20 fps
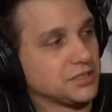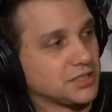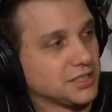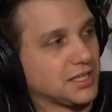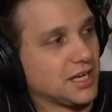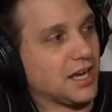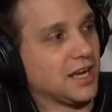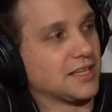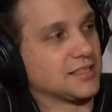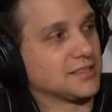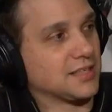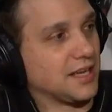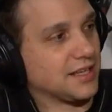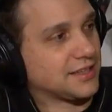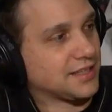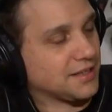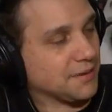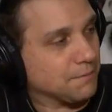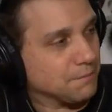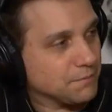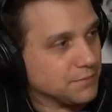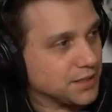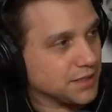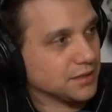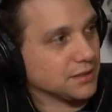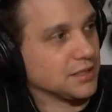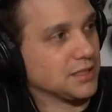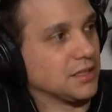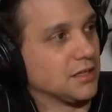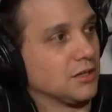of guys. I think
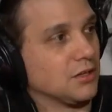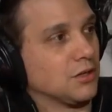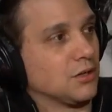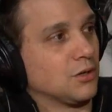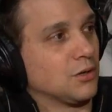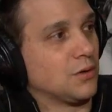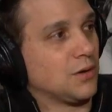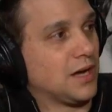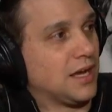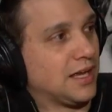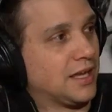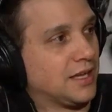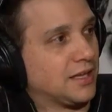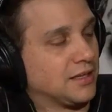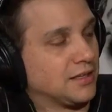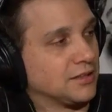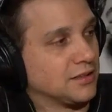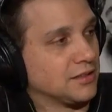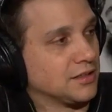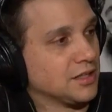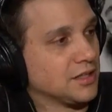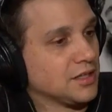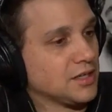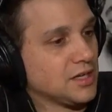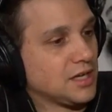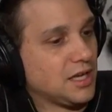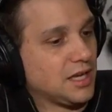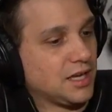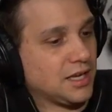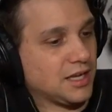Emilio and
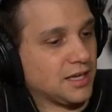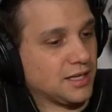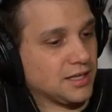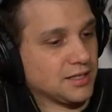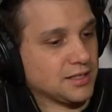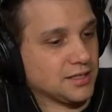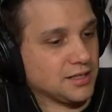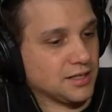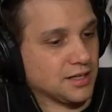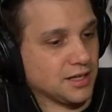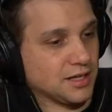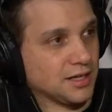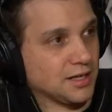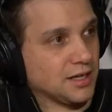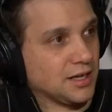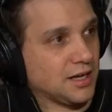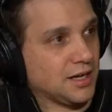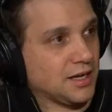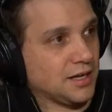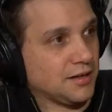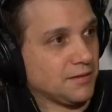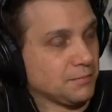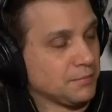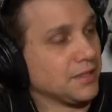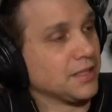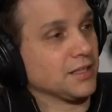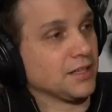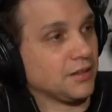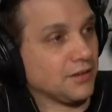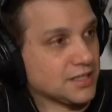and oh, yeah, Emilio uh, Estevez.
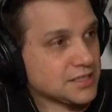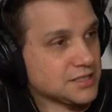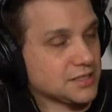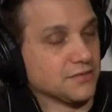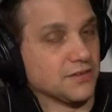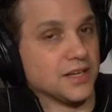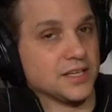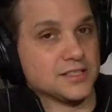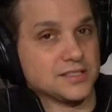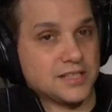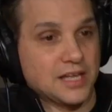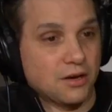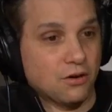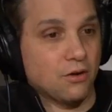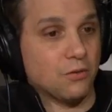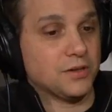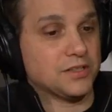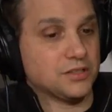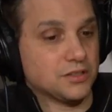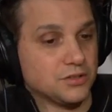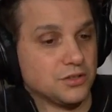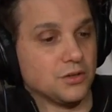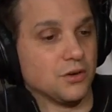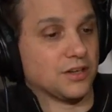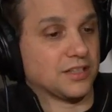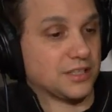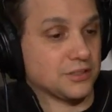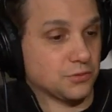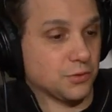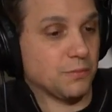Emilio Estevez. Yeah. They all went to New
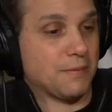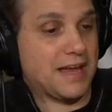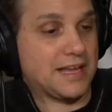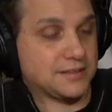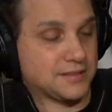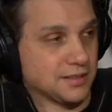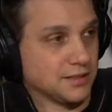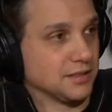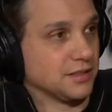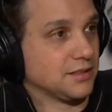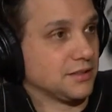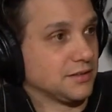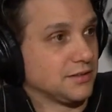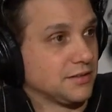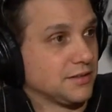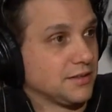York. That's when Matt Patrick Dillon,